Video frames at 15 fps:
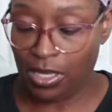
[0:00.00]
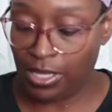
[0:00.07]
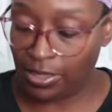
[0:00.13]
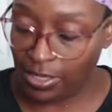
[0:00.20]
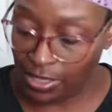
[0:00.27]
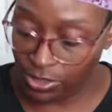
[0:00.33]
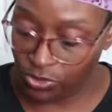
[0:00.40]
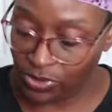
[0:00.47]
And
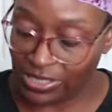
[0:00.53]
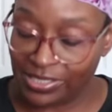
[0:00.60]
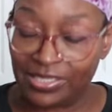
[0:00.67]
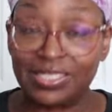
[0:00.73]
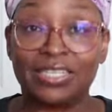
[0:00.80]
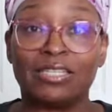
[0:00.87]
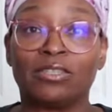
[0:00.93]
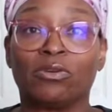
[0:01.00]
then you can
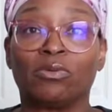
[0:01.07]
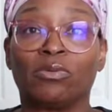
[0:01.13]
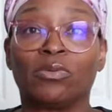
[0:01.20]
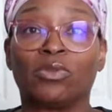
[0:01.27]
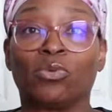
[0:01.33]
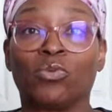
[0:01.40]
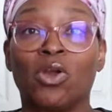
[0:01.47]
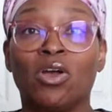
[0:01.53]
see the
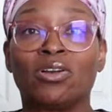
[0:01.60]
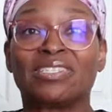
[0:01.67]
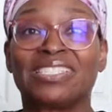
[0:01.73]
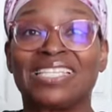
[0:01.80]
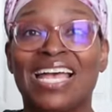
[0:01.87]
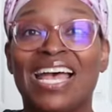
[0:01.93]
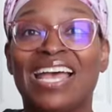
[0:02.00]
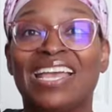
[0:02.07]
wrong
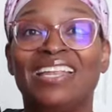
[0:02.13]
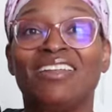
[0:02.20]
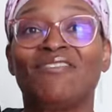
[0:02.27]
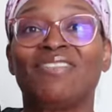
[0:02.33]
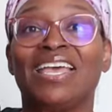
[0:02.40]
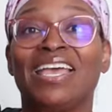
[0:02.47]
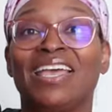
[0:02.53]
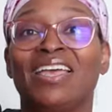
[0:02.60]
side
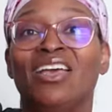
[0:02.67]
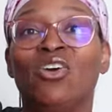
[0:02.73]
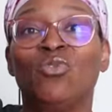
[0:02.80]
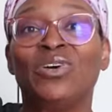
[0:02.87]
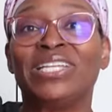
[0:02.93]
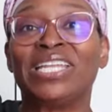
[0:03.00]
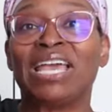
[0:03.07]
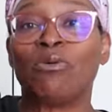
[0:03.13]
of that.
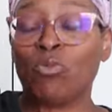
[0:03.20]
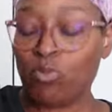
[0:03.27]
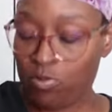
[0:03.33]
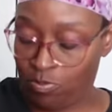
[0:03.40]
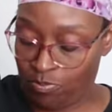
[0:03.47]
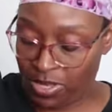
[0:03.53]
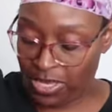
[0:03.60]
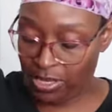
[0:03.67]
Wouldn't that
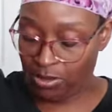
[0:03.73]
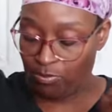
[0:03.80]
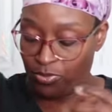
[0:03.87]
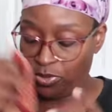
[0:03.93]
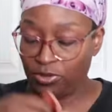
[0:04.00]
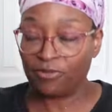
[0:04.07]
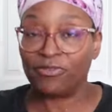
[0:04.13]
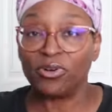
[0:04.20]
be a
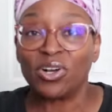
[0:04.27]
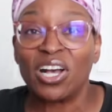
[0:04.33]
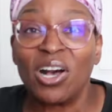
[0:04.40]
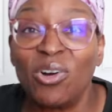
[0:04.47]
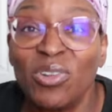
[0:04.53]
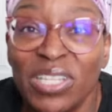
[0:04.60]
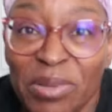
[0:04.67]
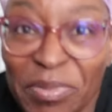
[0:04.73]
beautiful coat?